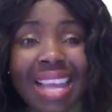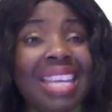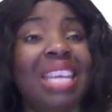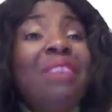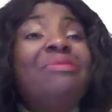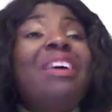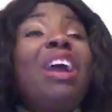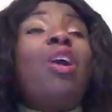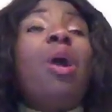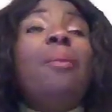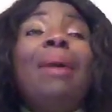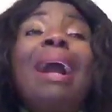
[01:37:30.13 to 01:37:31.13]
If they
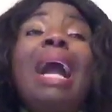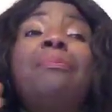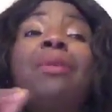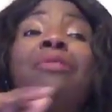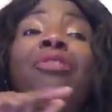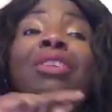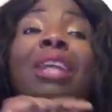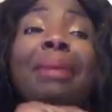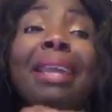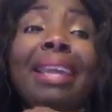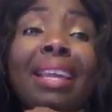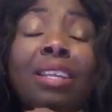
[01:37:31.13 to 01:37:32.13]
come back, I pray for them
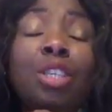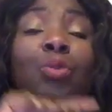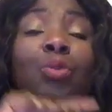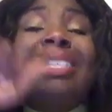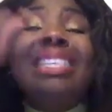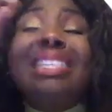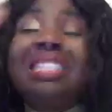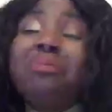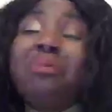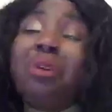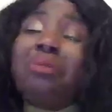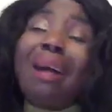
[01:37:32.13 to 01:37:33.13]
again, you will see
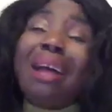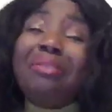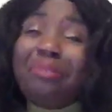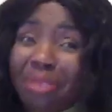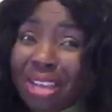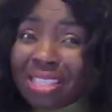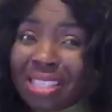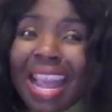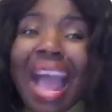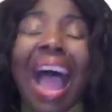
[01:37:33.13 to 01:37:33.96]
demon manifesting.